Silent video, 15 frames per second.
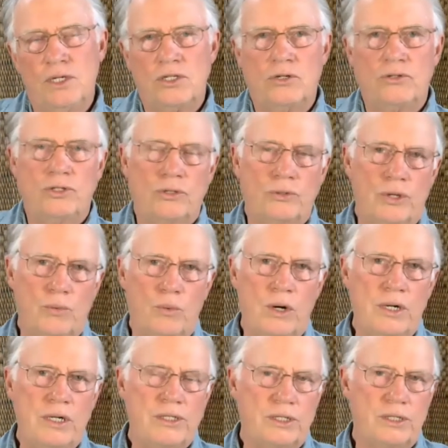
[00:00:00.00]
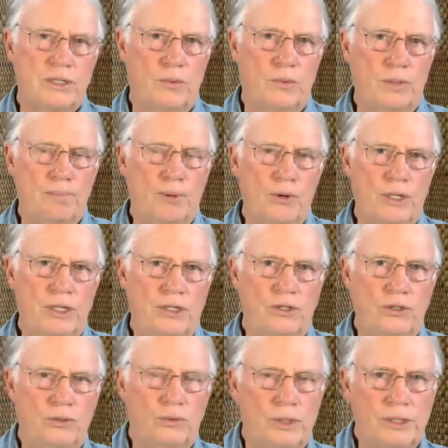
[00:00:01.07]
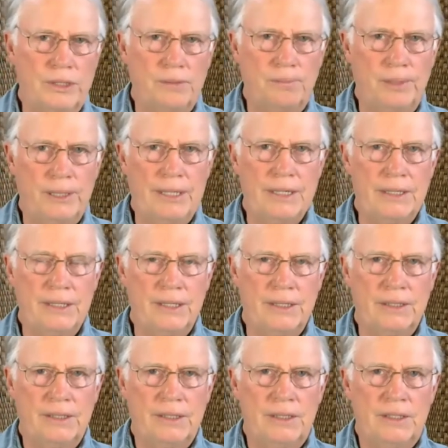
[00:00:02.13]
So it's the awareness that we pointed to at the beginning.